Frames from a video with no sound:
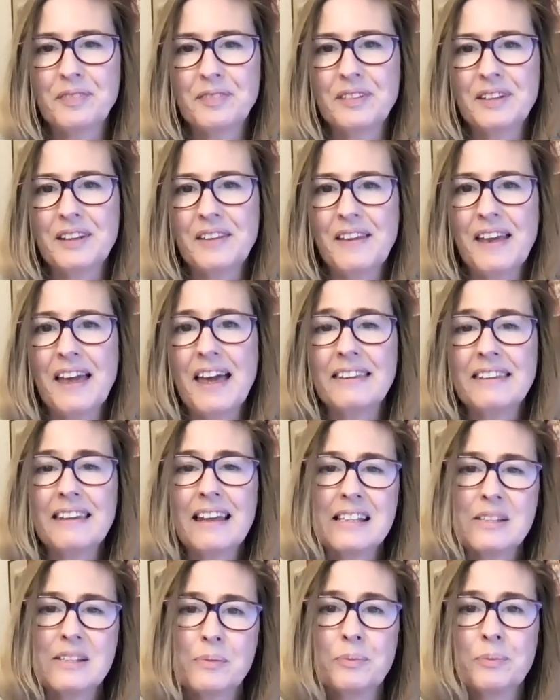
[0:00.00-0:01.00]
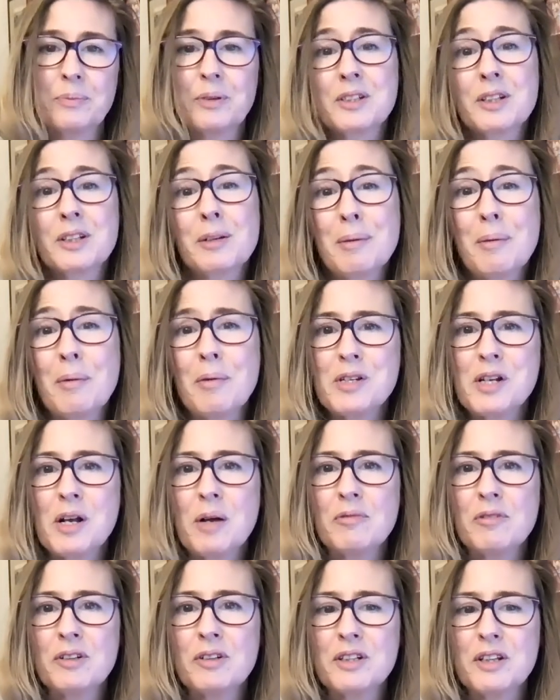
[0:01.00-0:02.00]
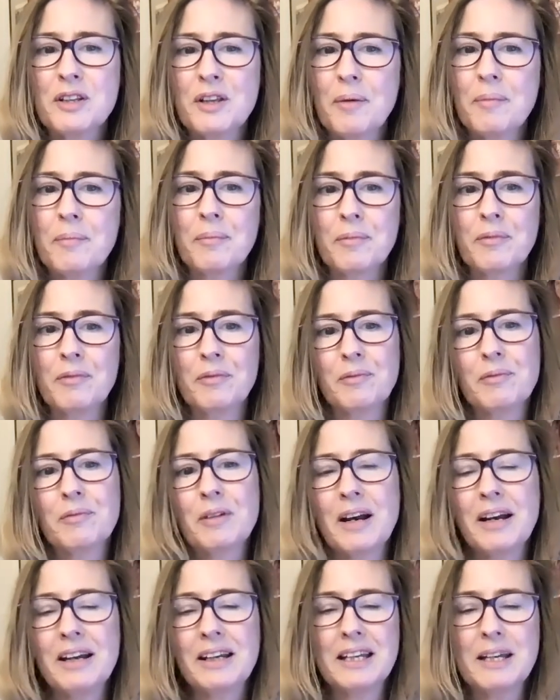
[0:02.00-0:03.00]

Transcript: in the end, that's what's going to be most helpful to them, right?